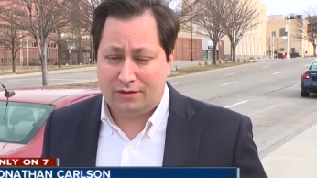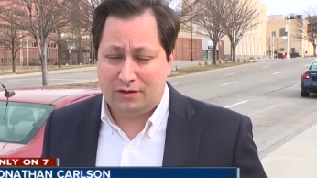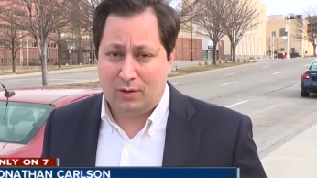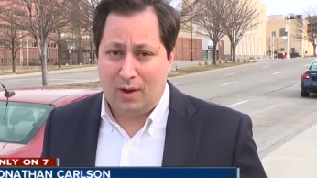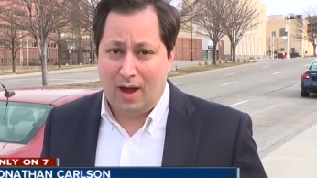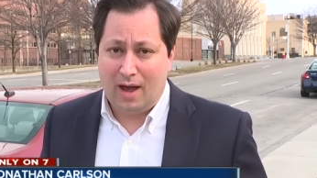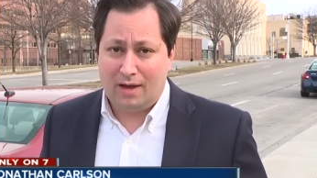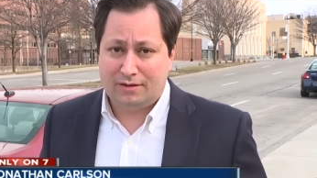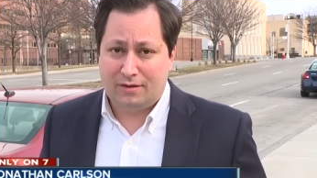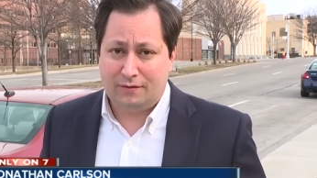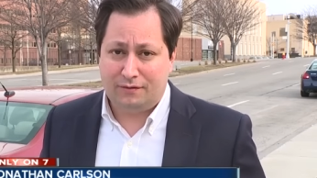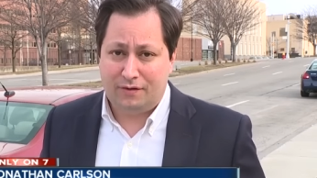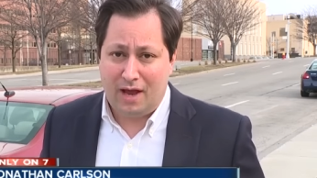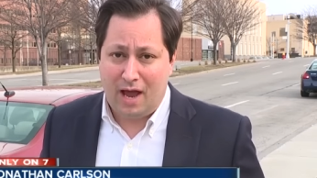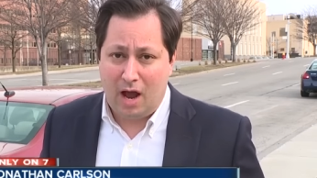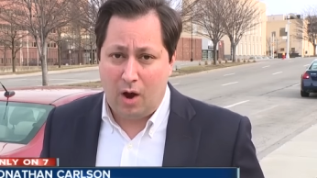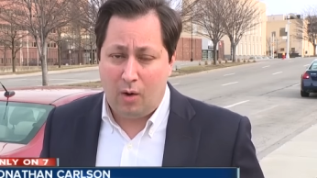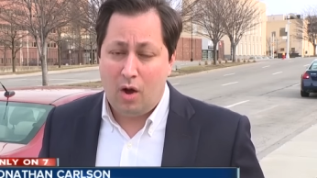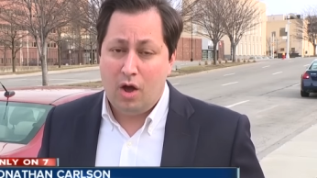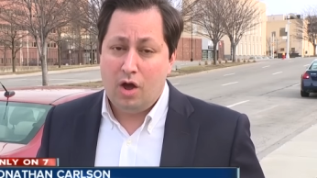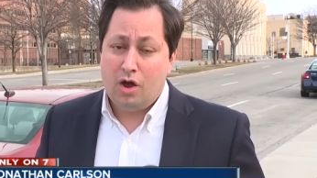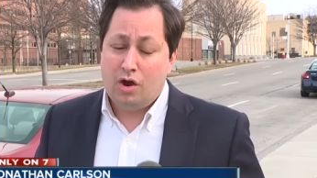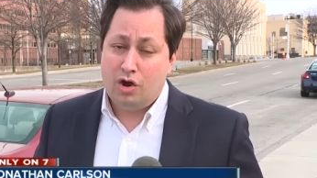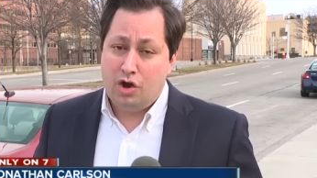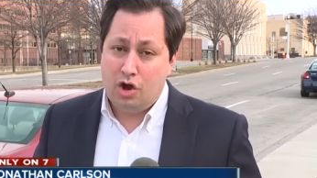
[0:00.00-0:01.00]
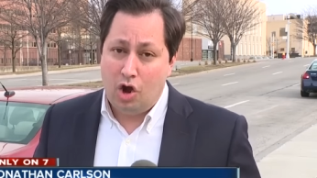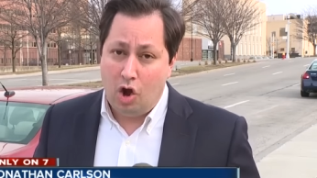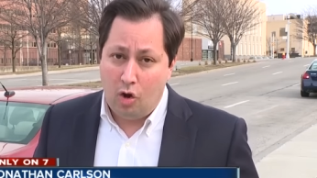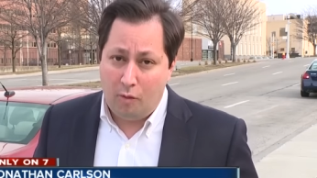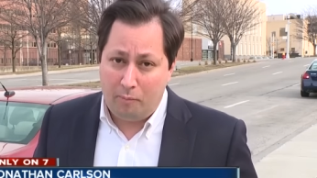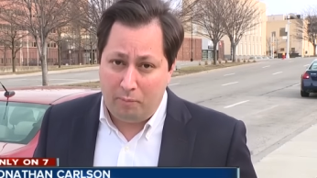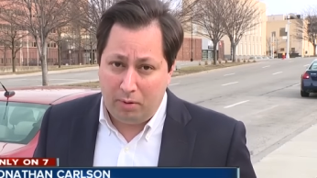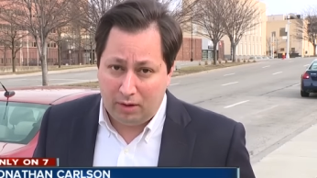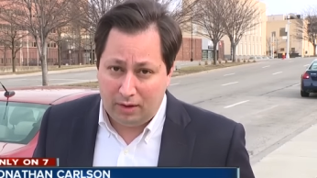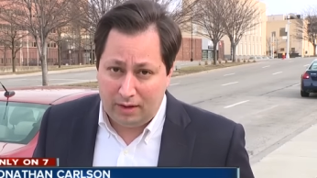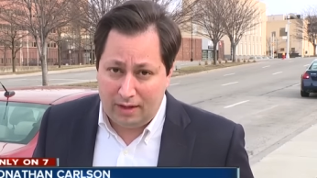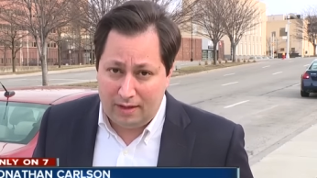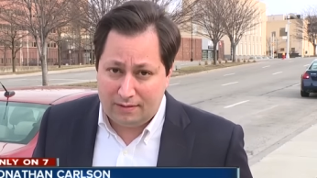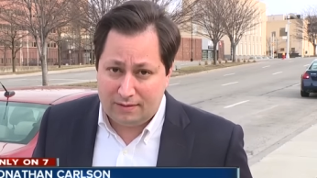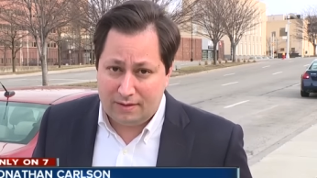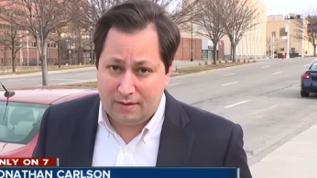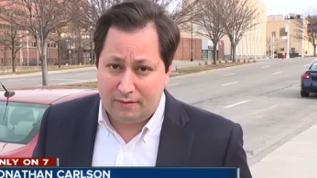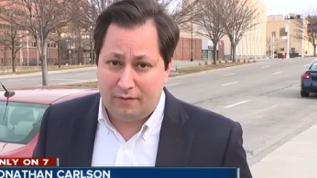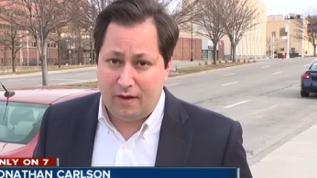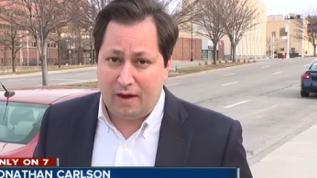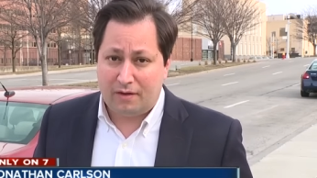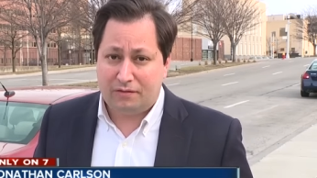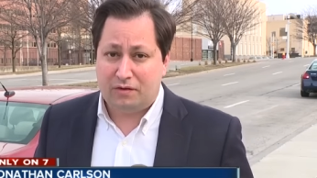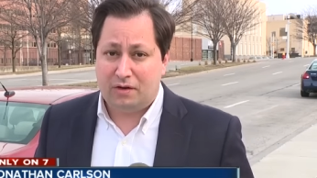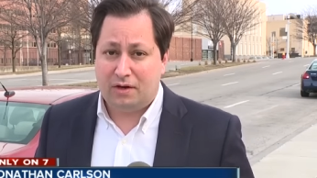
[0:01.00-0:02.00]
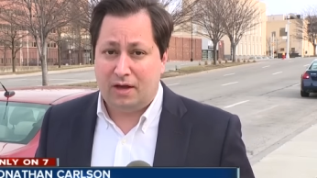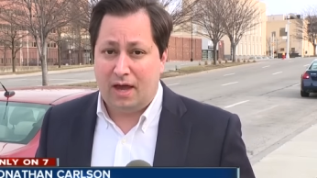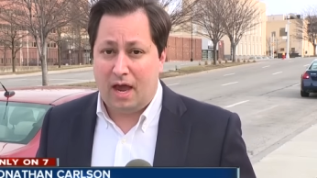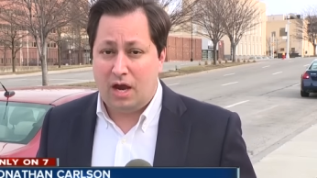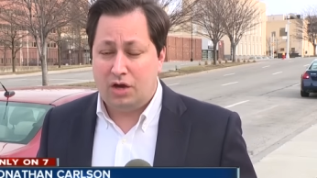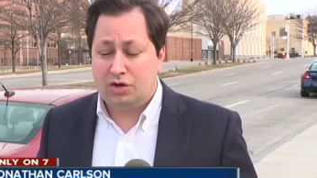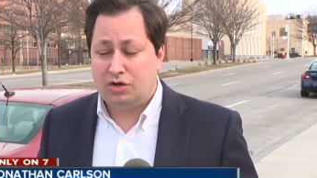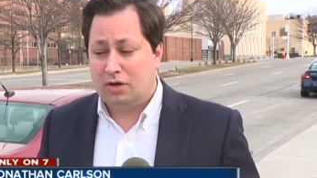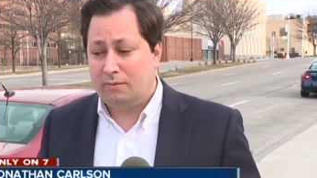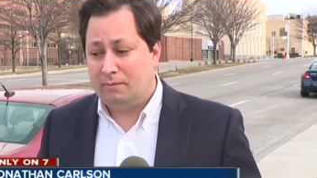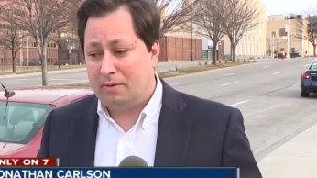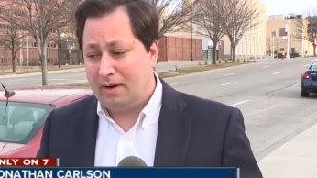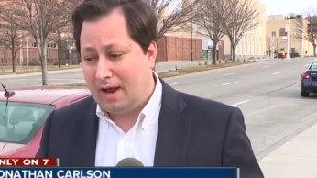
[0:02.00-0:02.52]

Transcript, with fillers: So as of now, no police investigation.